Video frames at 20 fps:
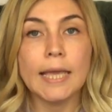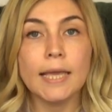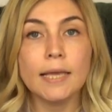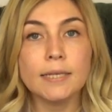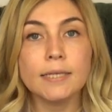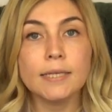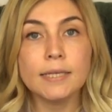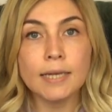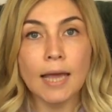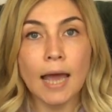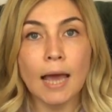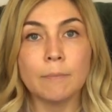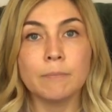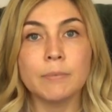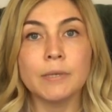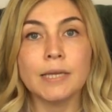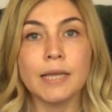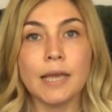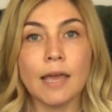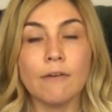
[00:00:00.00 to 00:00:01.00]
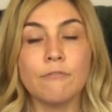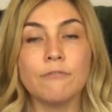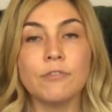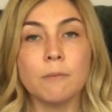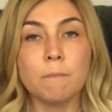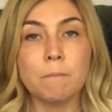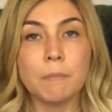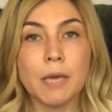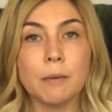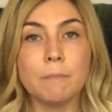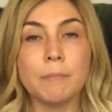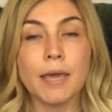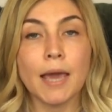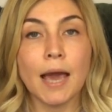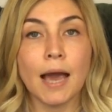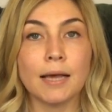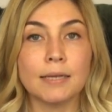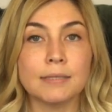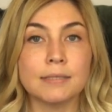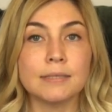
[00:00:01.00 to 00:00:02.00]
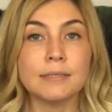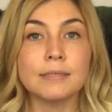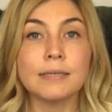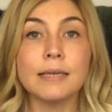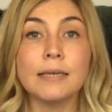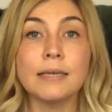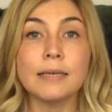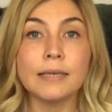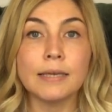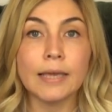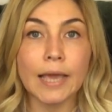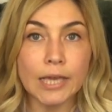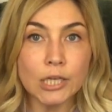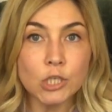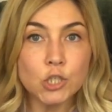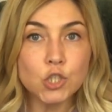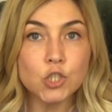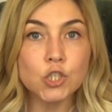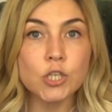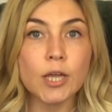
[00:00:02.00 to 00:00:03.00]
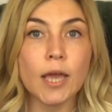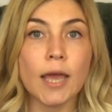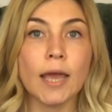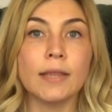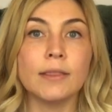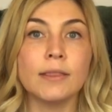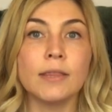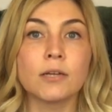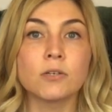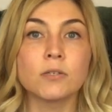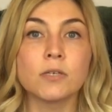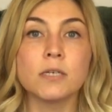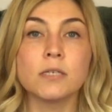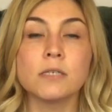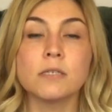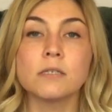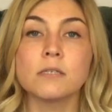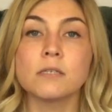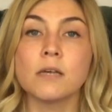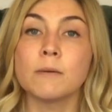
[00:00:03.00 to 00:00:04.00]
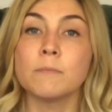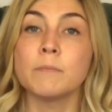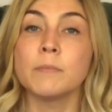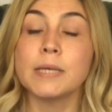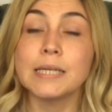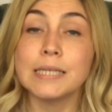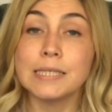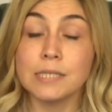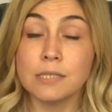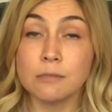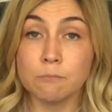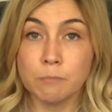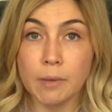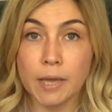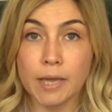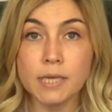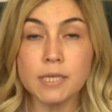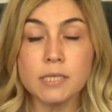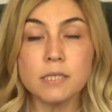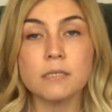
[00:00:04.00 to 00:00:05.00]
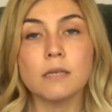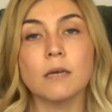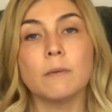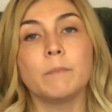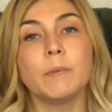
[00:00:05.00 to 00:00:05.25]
It can happen if the baby hasn't engaged and there is some space,